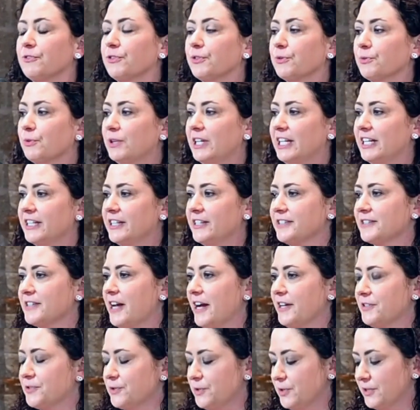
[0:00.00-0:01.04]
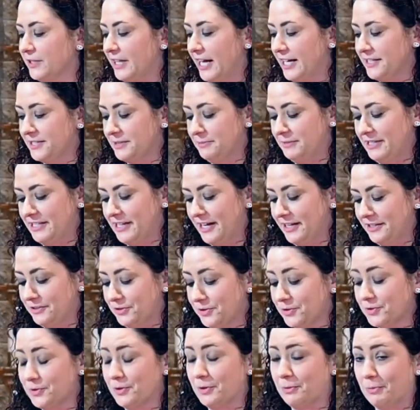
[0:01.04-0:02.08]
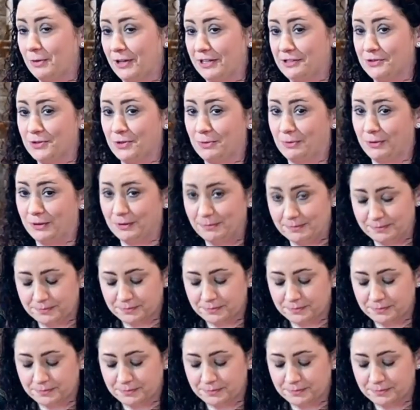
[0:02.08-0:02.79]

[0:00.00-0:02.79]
3 in his high school class to be diagnosed with a brain tumor.